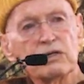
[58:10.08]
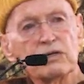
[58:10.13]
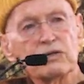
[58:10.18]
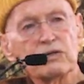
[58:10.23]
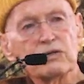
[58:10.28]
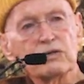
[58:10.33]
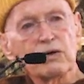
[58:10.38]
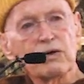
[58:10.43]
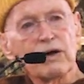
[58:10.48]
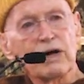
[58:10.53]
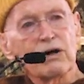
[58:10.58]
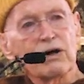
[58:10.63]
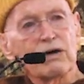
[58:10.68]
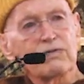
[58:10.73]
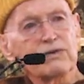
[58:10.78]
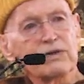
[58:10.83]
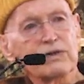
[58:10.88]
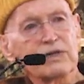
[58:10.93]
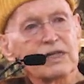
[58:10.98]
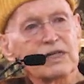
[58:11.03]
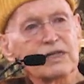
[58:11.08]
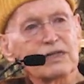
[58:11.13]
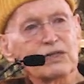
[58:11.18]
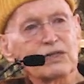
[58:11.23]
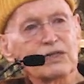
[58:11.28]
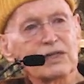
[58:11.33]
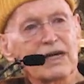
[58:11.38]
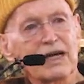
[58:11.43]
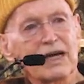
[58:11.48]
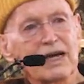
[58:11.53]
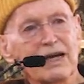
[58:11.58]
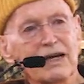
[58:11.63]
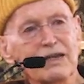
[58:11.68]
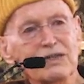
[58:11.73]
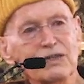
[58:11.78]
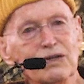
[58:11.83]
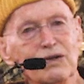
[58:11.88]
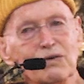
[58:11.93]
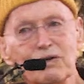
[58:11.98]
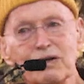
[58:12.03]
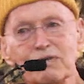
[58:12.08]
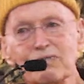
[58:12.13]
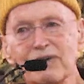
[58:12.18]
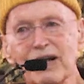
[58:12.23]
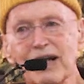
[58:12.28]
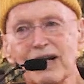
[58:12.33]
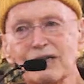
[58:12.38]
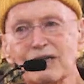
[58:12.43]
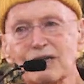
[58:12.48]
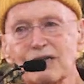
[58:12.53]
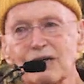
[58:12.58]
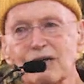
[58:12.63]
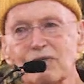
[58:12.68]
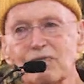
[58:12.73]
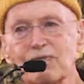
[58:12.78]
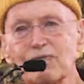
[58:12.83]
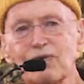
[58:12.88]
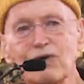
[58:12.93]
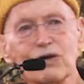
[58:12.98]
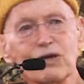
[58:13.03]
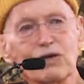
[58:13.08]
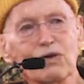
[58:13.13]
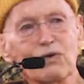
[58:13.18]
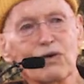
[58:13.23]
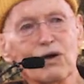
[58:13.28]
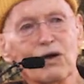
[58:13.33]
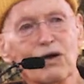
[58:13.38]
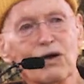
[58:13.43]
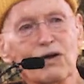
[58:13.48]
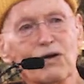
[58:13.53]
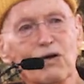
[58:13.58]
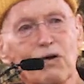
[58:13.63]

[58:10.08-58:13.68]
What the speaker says: So I offer this as a reflection for you all,